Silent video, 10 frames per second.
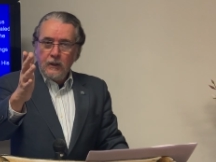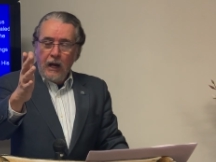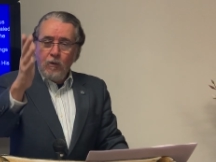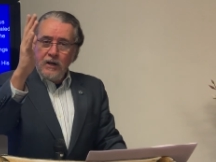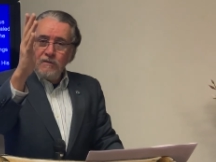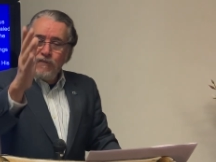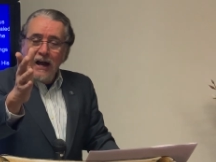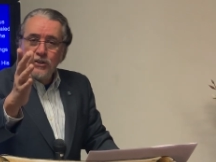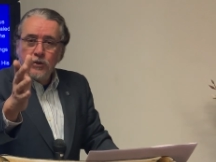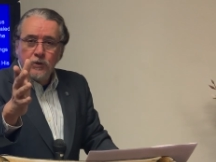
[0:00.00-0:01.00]
I want to
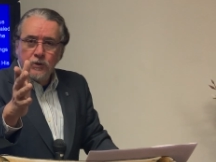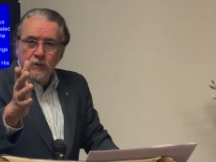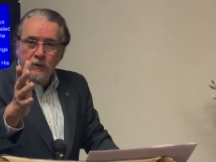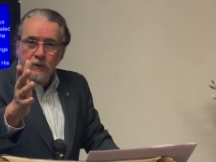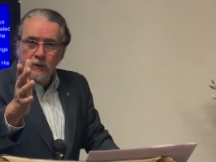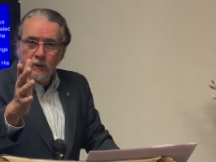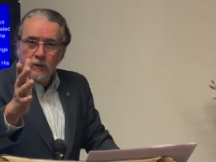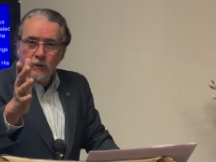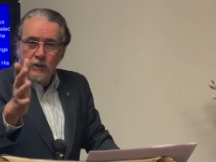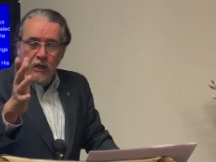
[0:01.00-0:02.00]
invite you to
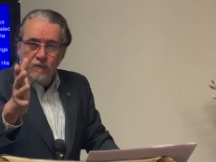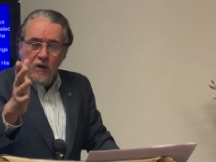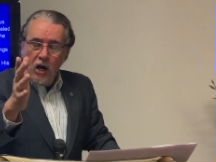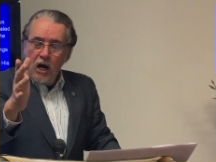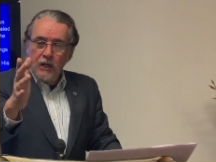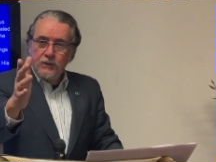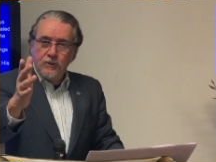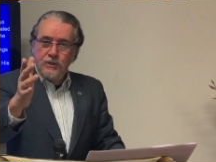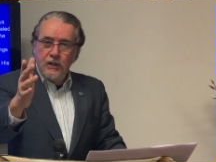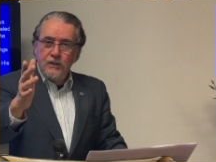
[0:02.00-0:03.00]
to give your heart
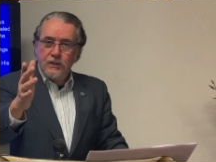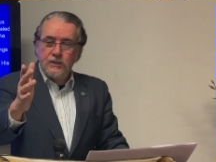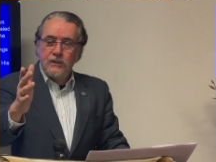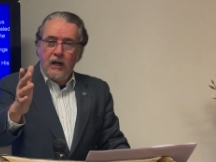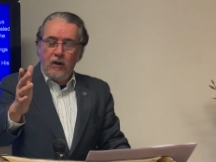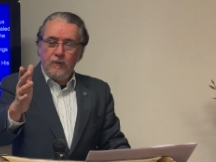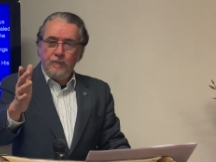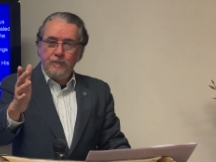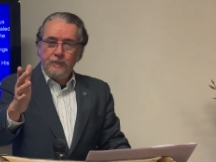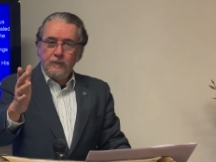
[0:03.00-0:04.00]
to Jesus now.
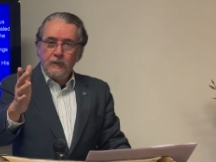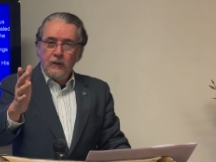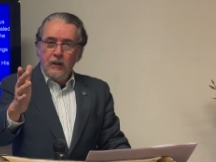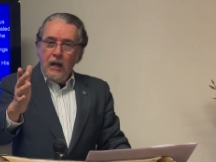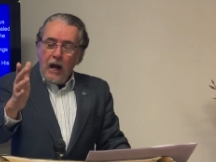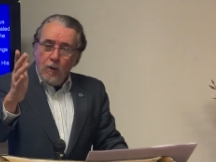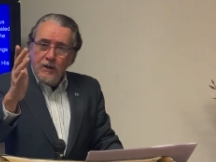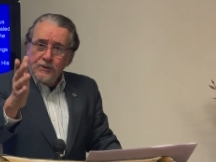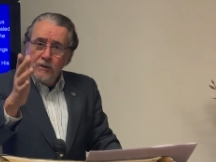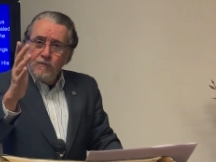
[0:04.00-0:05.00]
I
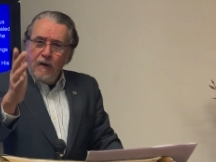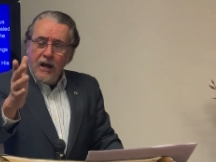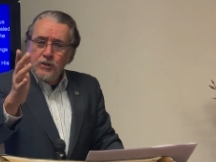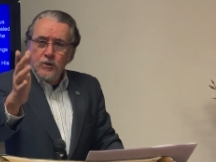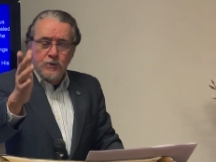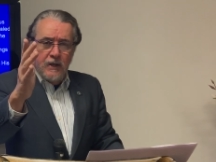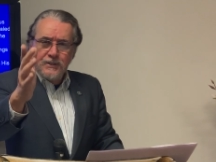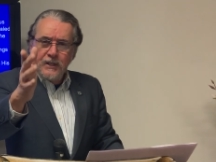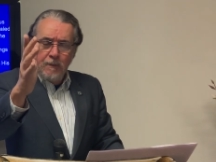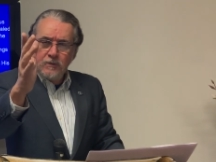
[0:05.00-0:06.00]
want to invite you to
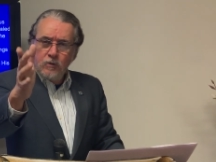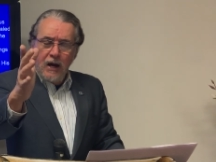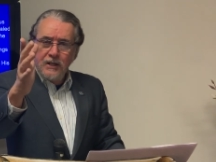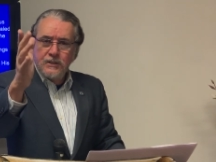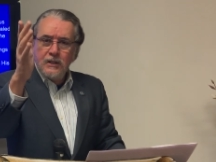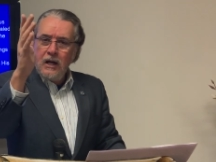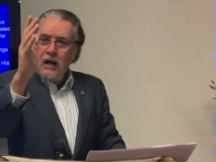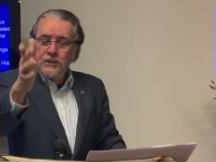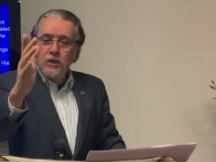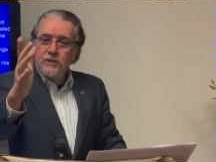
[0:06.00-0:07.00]
accept Christ
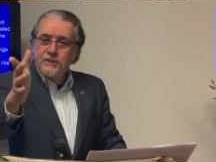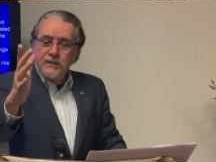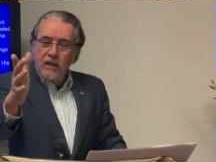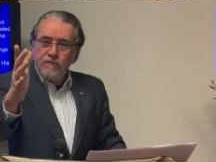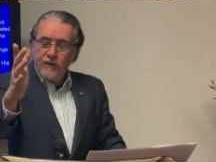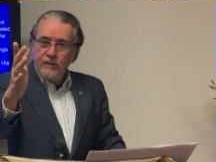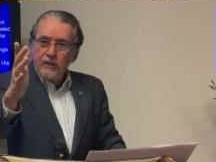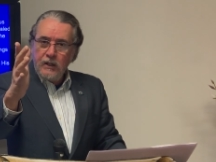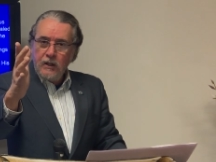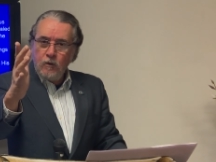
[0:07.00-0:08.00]
as your Savior
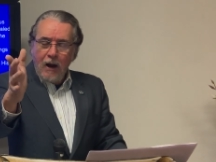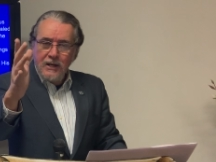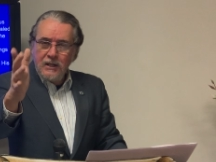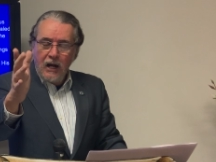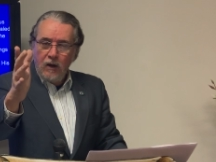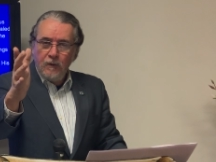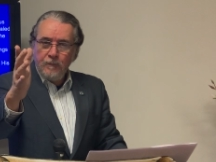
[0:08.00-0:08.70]
right now.